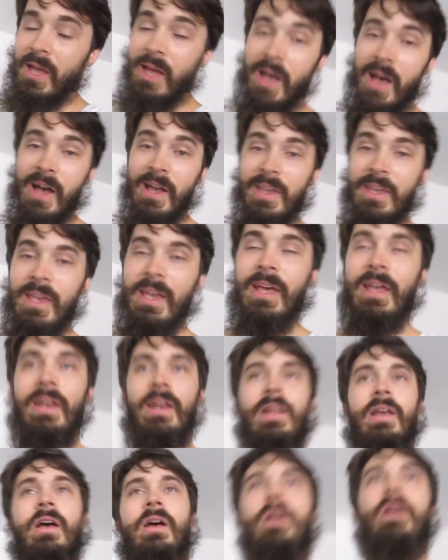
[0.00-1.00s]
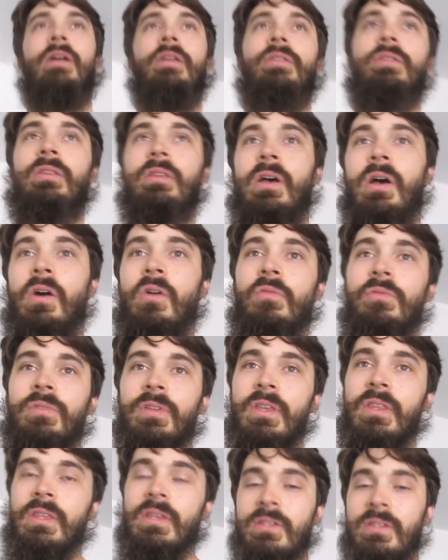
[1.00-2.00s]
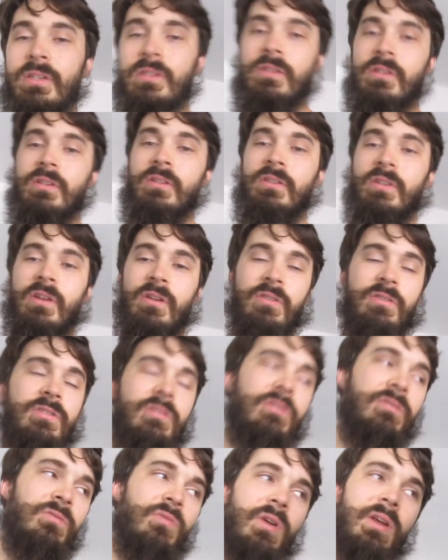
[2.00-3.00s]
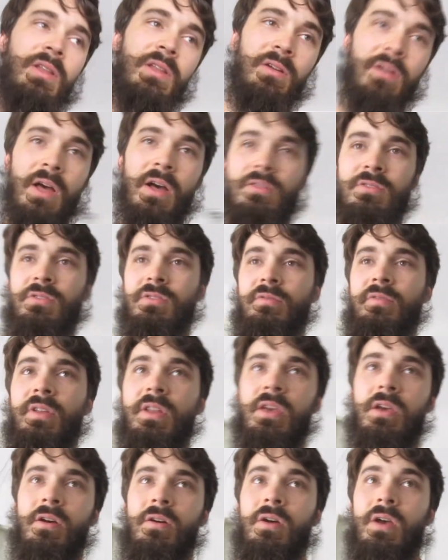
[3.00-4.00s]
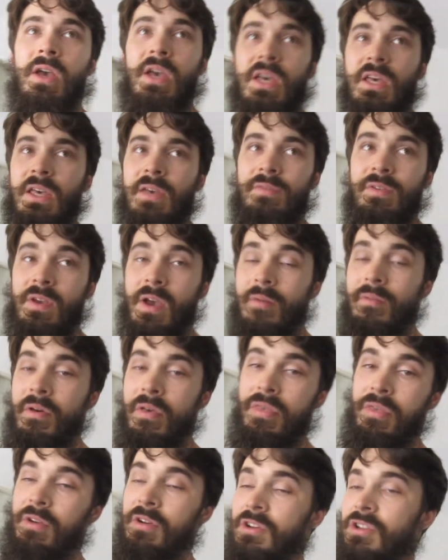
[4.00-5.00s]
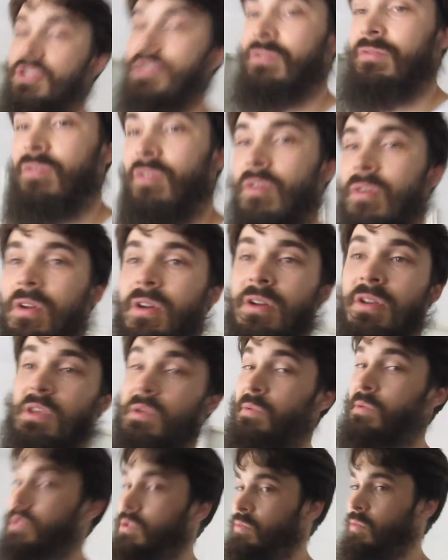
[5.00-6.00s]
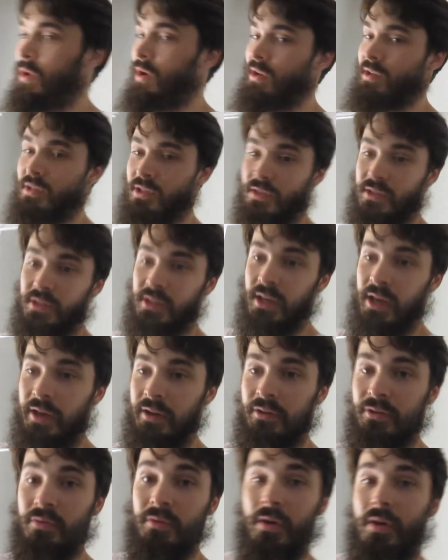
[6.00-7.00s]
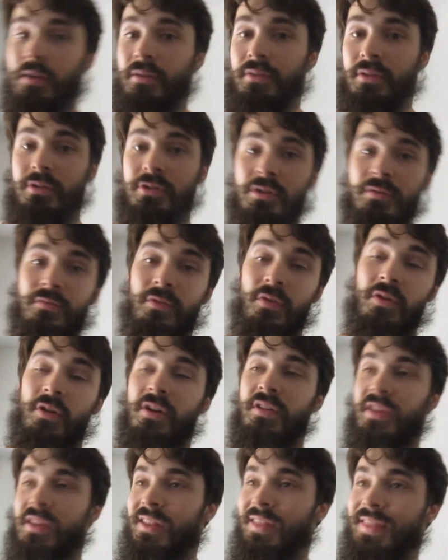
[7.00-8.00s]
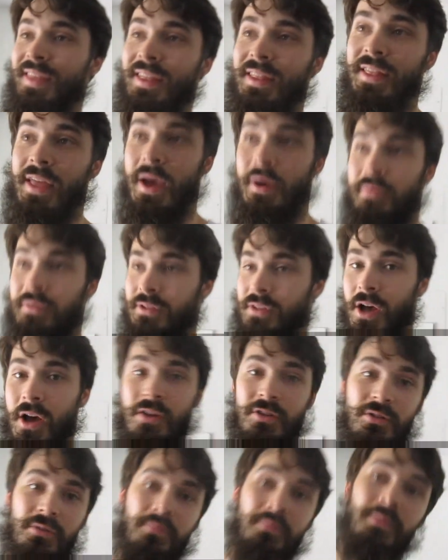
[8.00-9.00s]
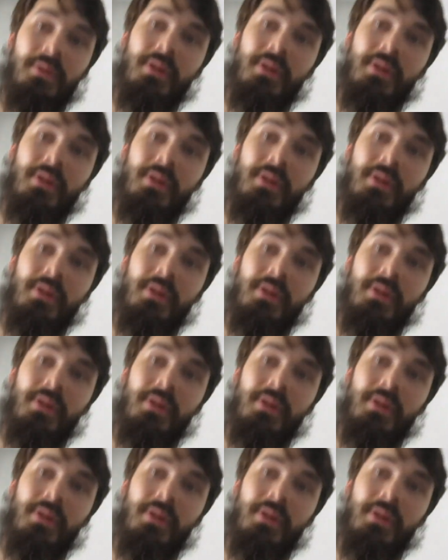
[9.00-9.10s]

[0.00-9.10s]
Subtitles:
again, hopefully this is a great little how-to video. If you have a 3rd gen 4Runner and you just wanted to see how to do it on a 3rd gen 4Runner, then that was awesome.